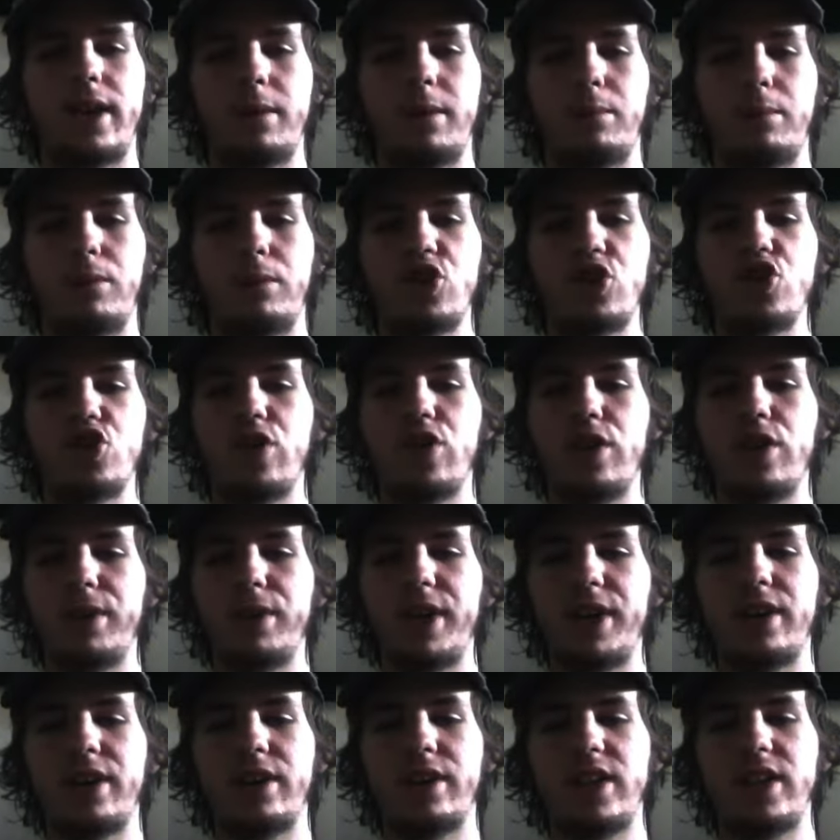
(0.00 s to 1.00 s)
Marshall
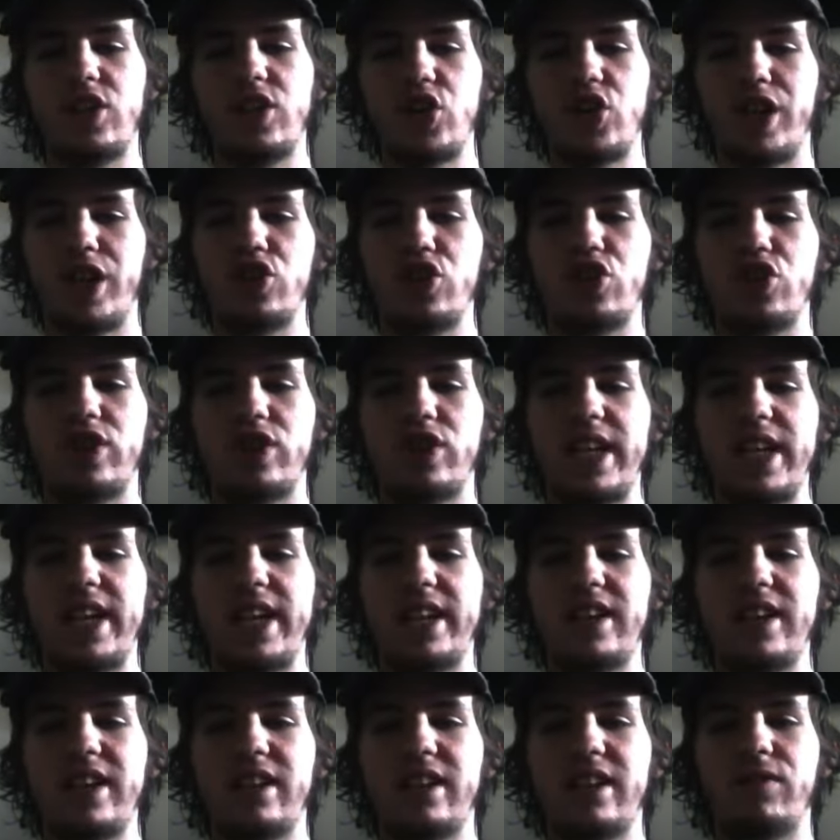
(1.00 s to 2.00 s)
compared the change to the
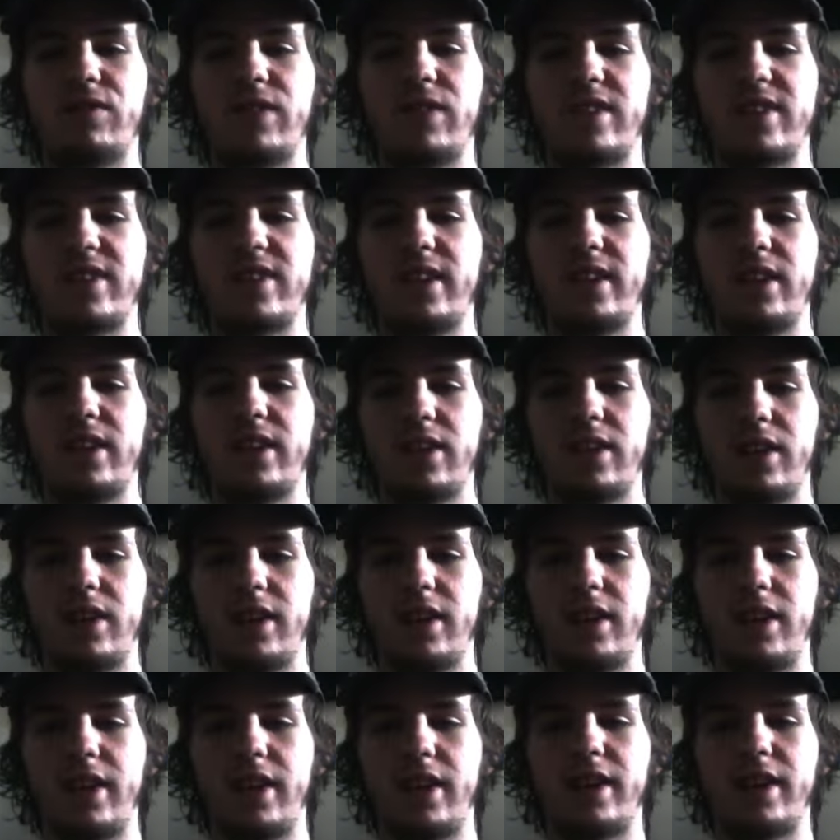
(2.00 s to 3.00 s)
ending of Detec
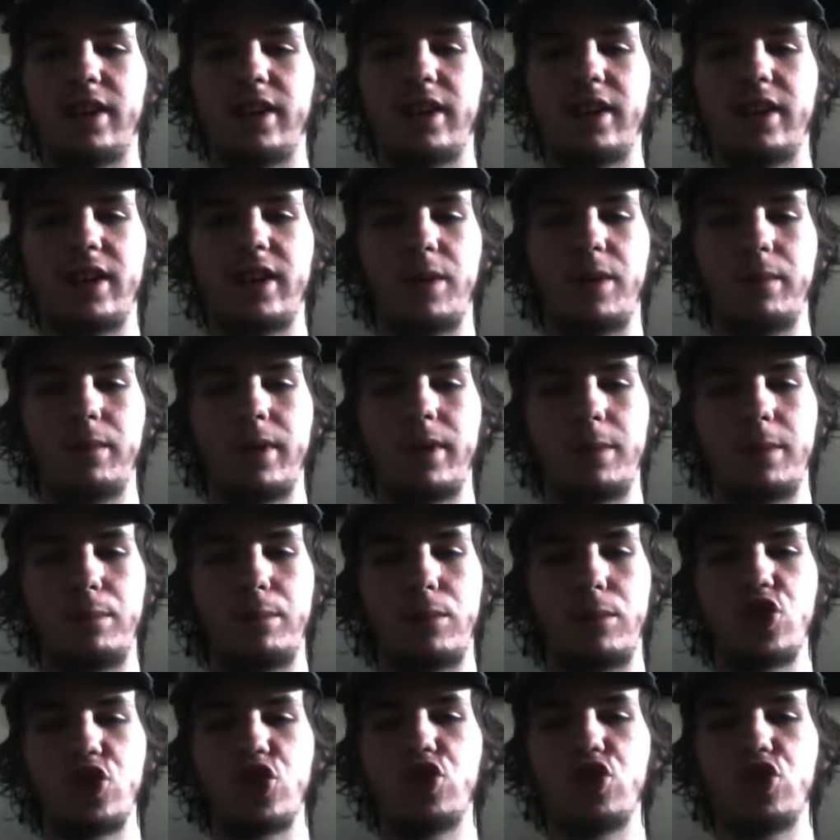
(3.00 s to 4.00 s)
uh,
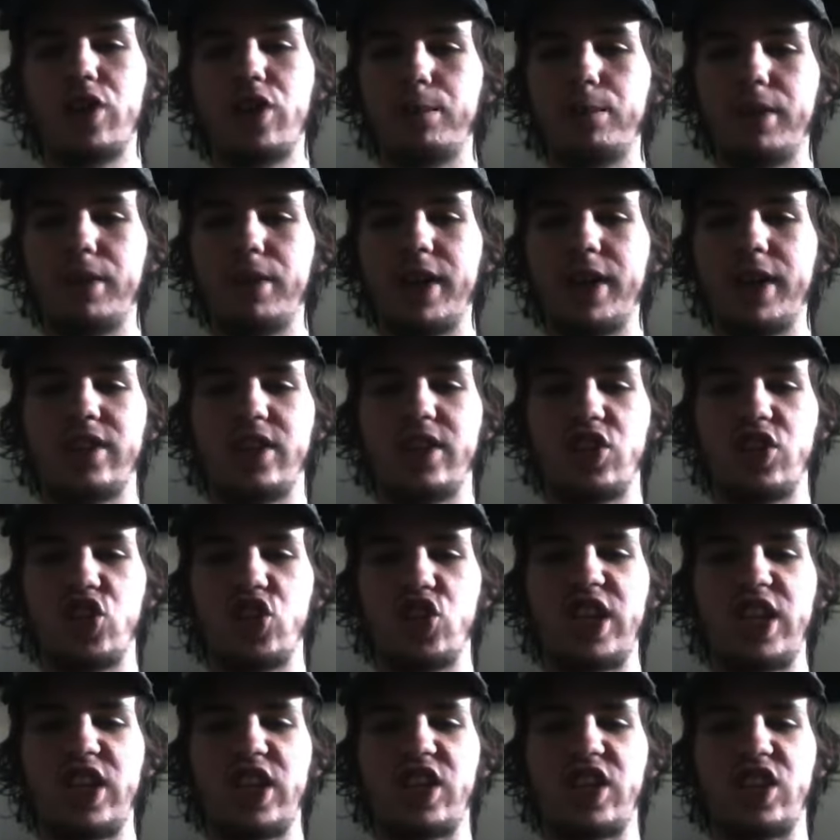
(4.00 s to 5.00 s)
Marshall compared the
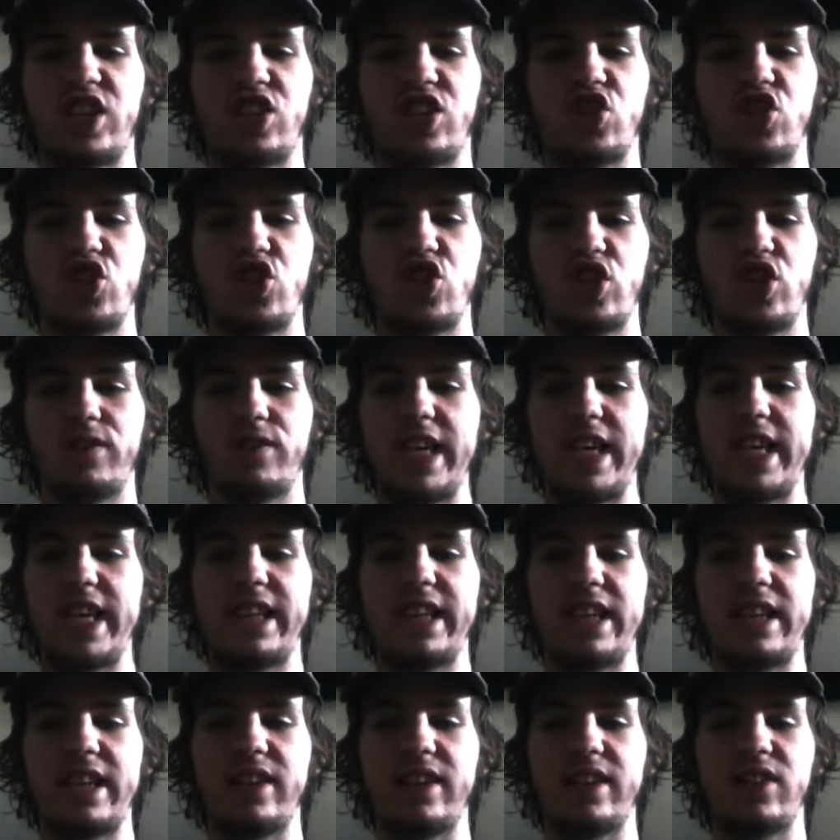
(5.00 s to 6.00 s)
change of the
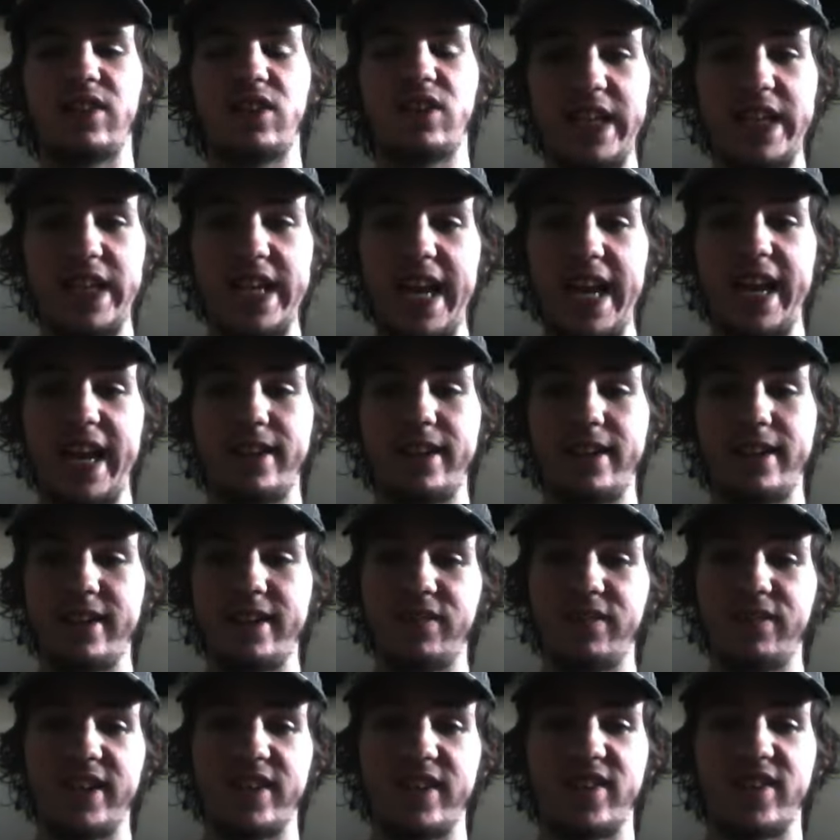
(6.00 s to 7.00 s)
ending to the ending
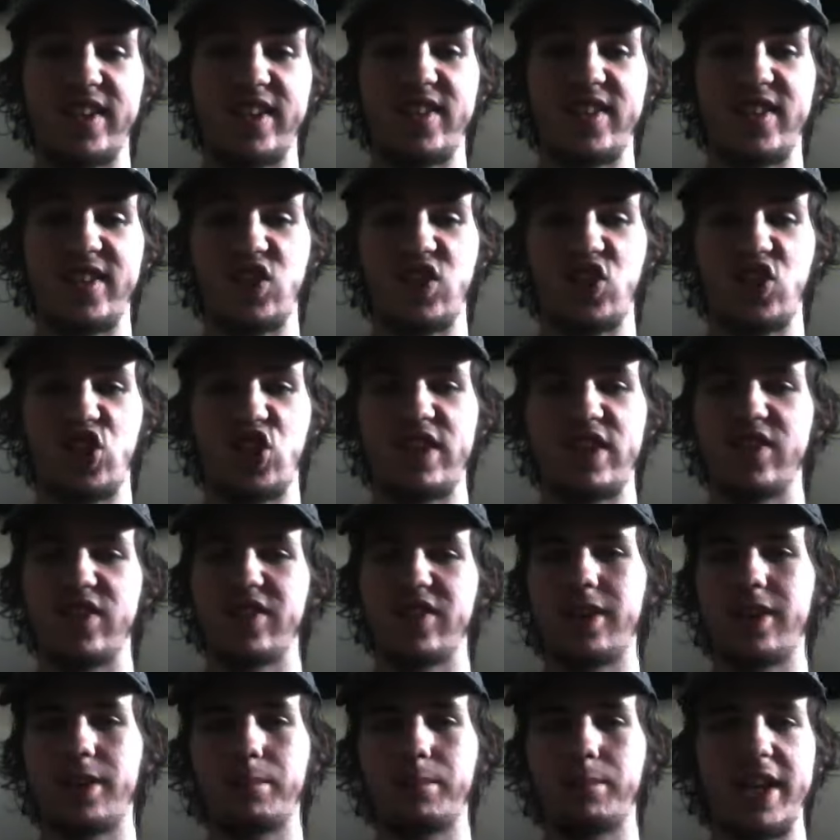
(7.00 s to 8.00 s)
of the Texas
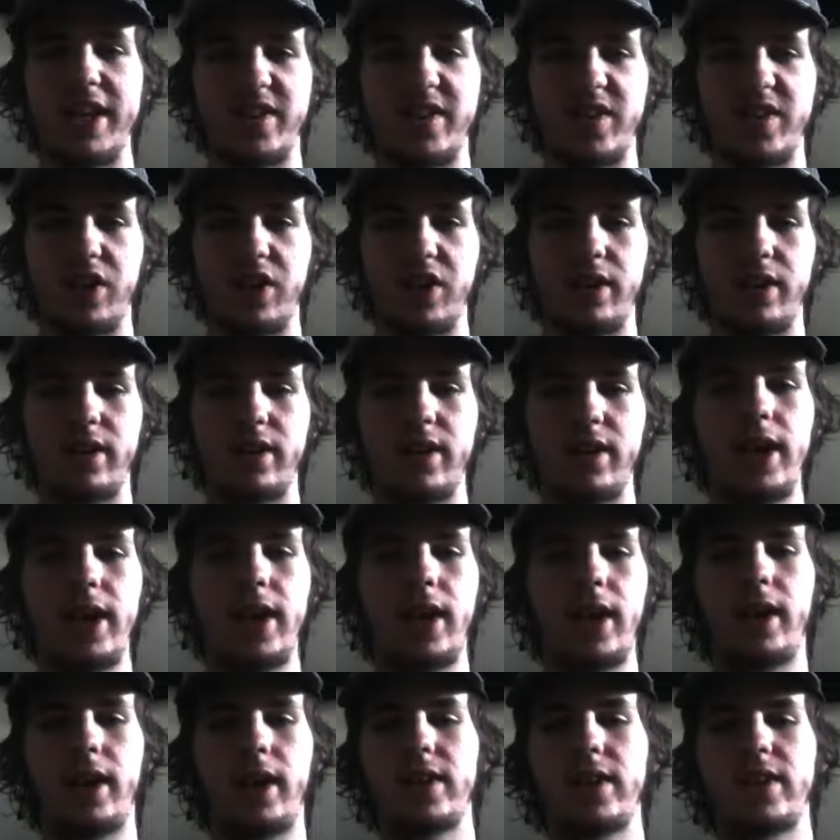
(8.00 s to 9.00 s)
Chainsaw Massacre,
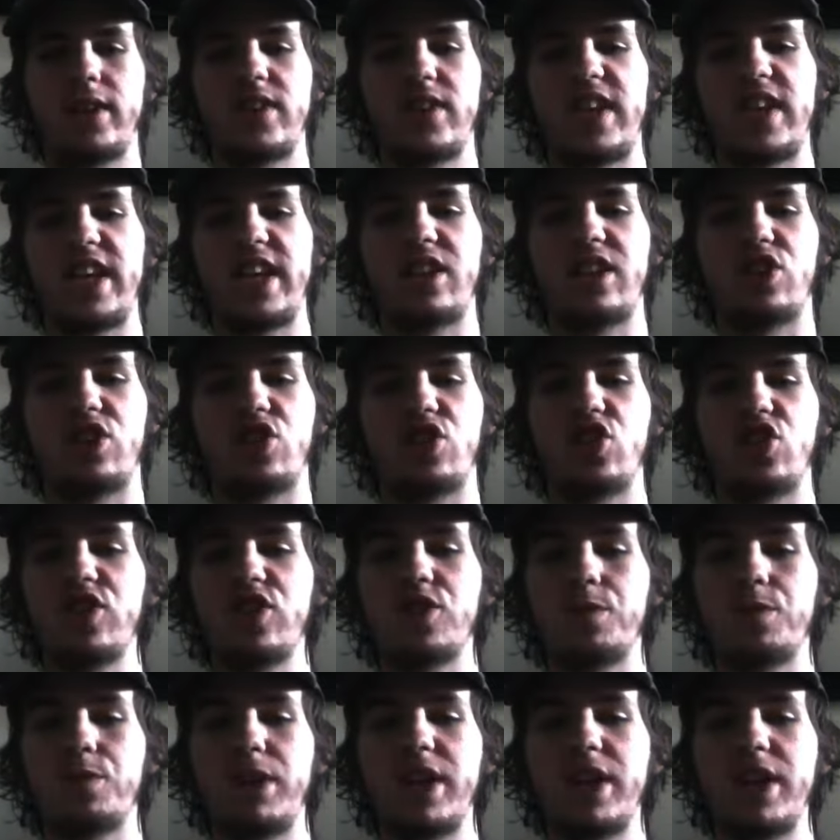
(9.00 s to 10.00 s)
saying,
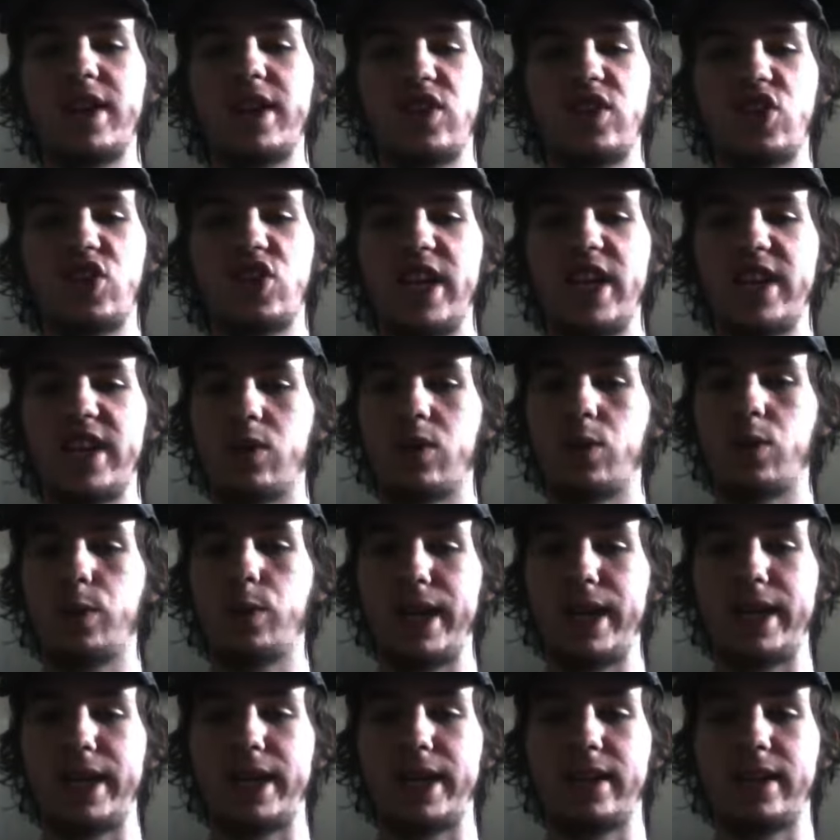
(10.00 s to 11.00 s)
just because she gets
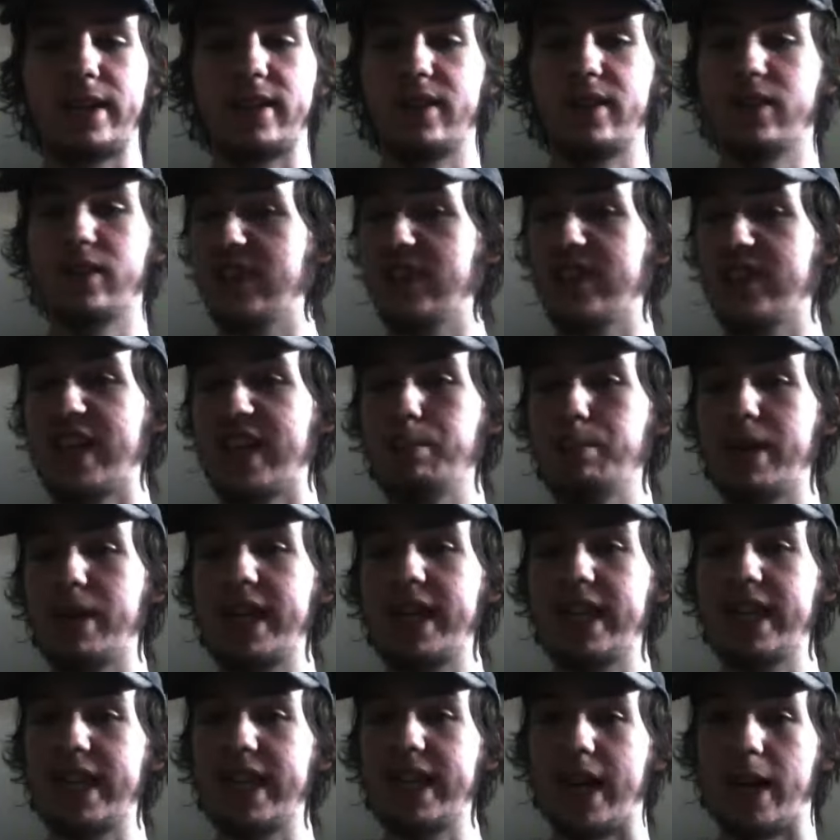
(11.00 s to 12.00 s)
away, does that
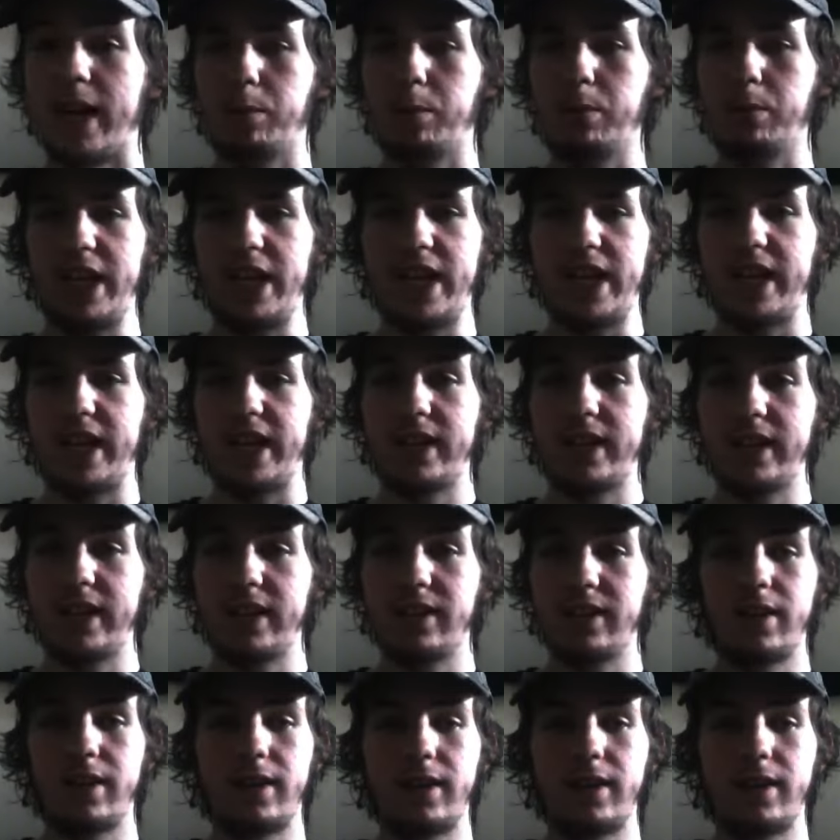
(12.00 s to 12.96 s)
make it a happy ending?